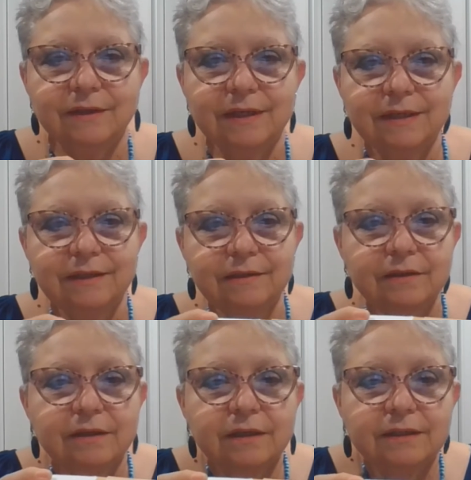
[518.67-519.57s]
Okay,
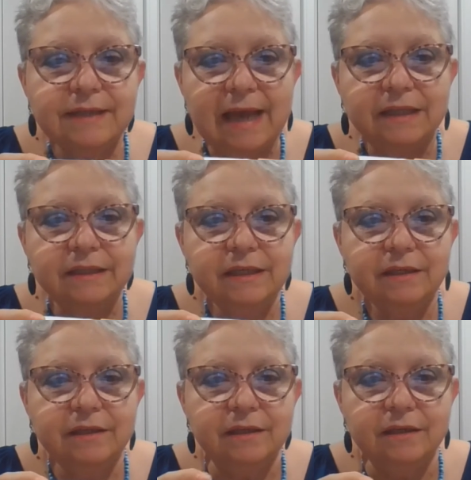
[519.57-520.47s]

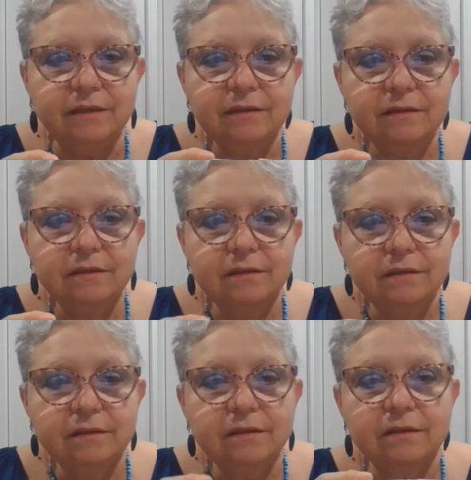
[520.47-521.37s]
tackling the
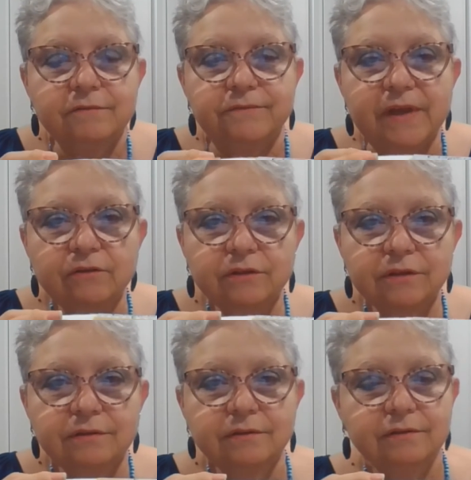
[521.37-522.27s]

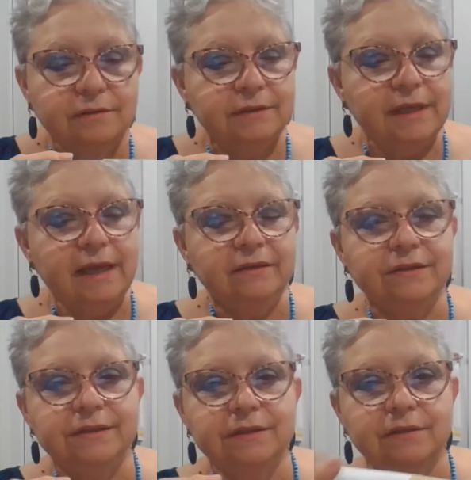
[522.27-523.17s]
felt
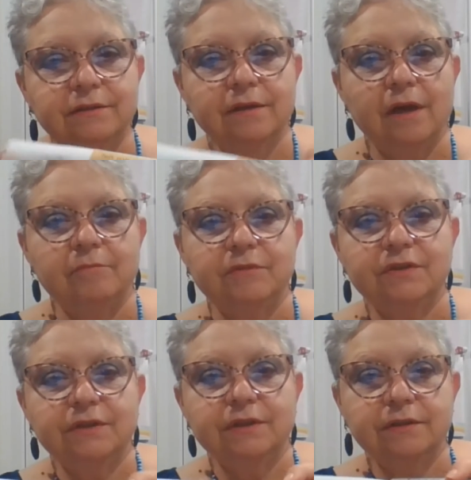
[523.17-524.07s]
next.
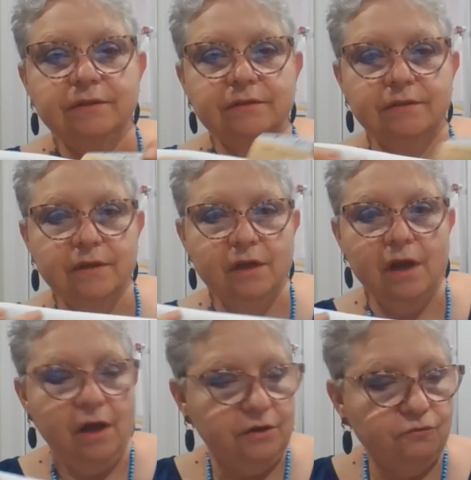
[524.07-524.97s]
Just gonna
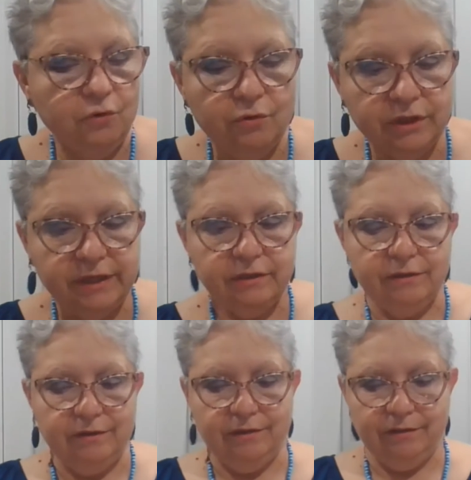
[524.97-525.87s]
unroll it.